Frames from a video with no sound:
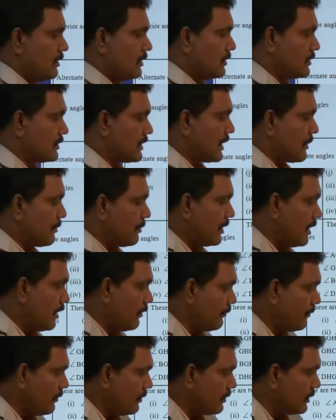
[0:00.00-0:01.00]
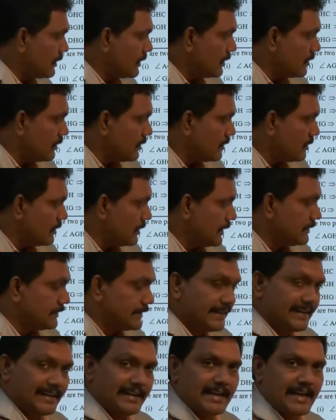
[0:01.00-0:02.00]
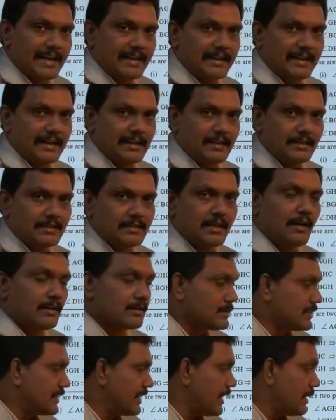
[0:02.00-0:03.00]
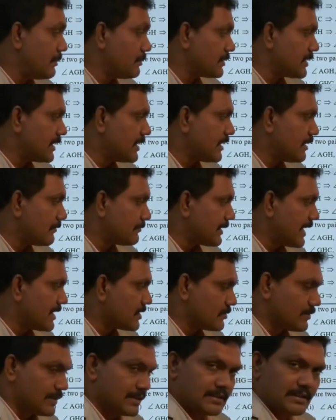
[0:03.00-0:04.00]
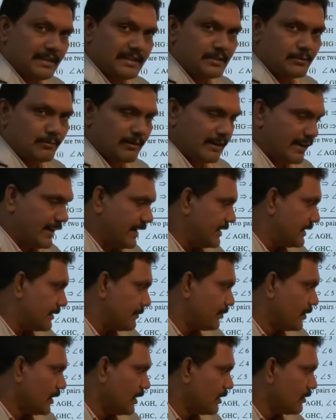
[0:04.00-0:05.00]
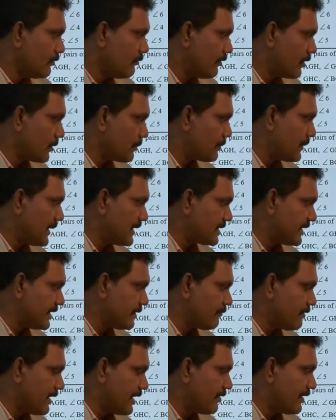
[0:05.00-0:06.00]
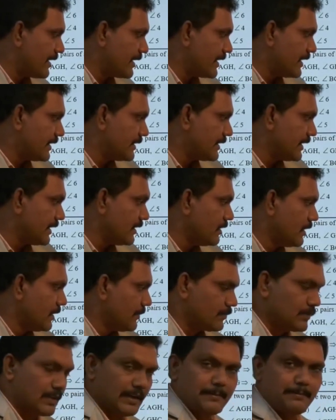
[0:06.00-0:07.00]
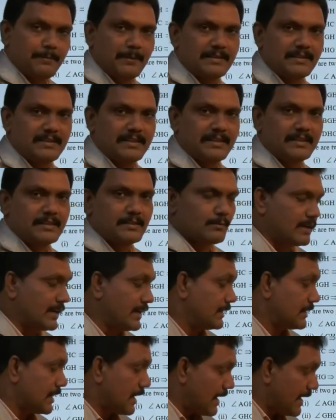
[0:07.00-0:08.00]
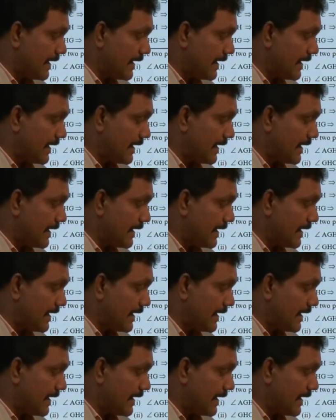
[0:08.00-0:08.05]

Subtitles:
Sum of interior angles on same side of transversal is 180. 4 plus 6, 5, 180. 3 plus 6, 180.